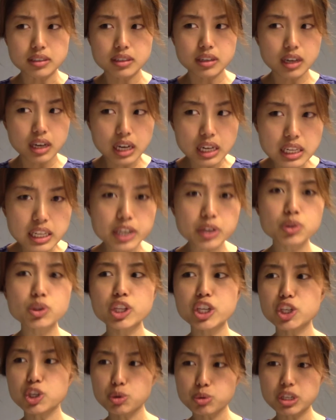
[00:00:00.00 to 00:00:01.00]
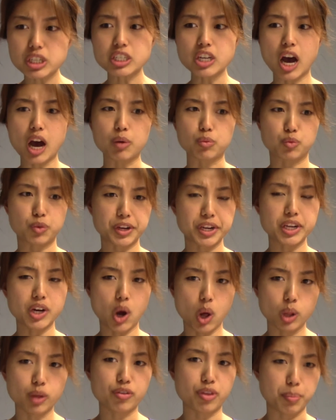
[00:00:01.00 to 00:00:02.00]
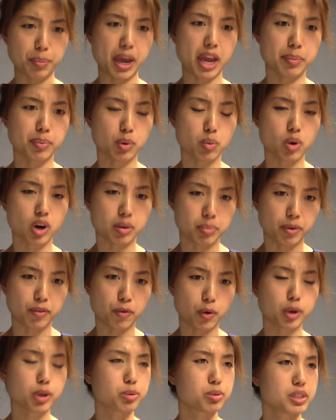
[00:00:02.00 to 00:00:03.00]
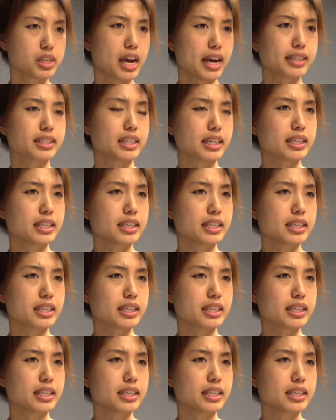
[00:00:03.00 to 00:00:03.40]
clearly you did not read all of the paperwork before you signed it.